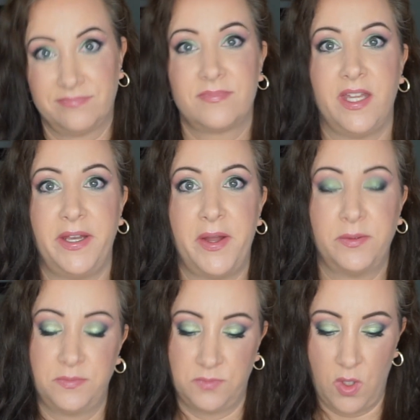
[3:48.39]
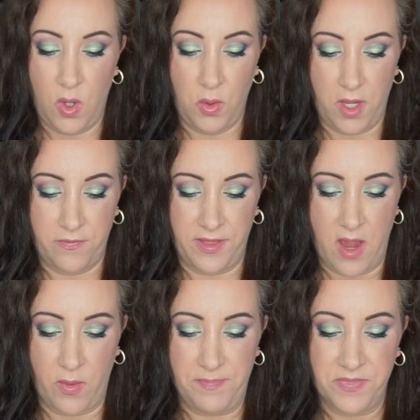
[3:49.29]
you know, we'll hold off on
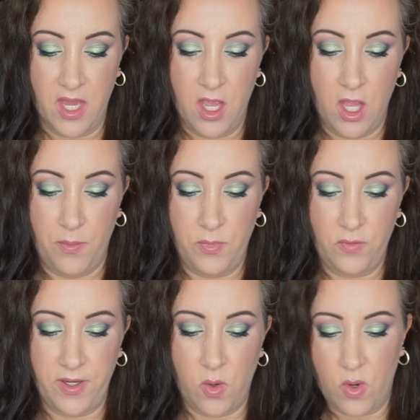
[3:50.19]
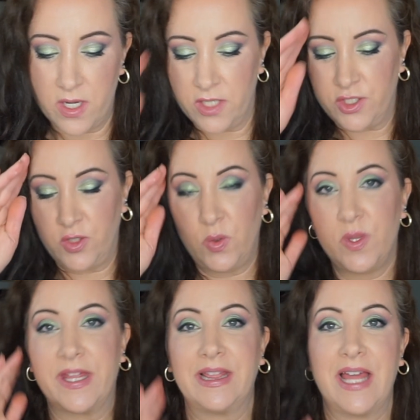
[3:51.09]
that one. Moving on to
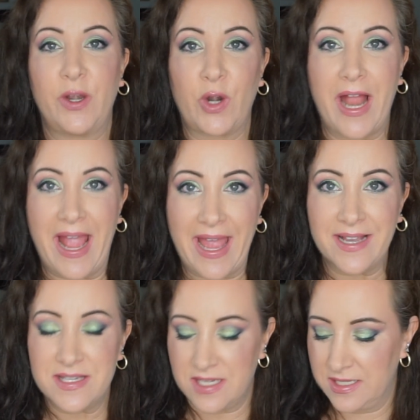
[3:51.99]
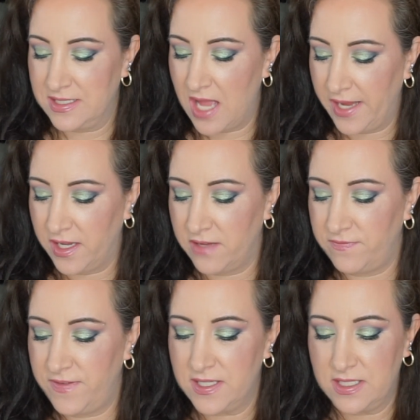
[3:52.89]
the letter X, Xion
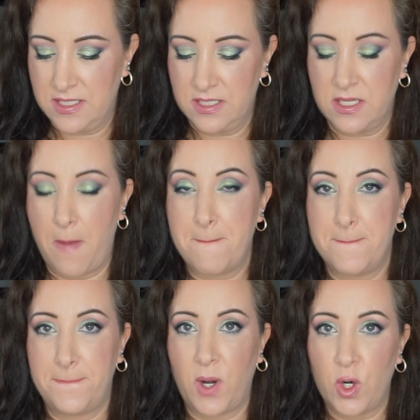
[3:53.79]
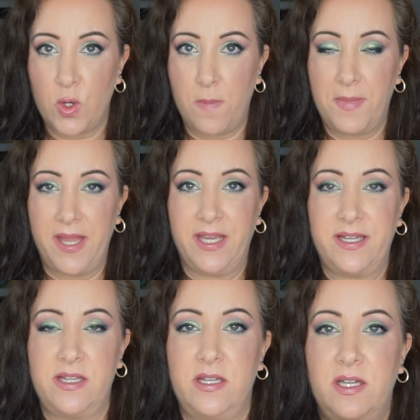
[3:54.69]
Vistas Pearl
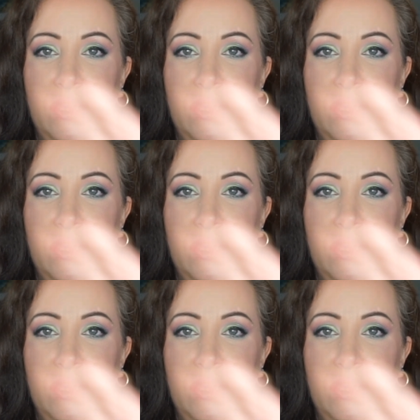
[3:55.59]
Mica.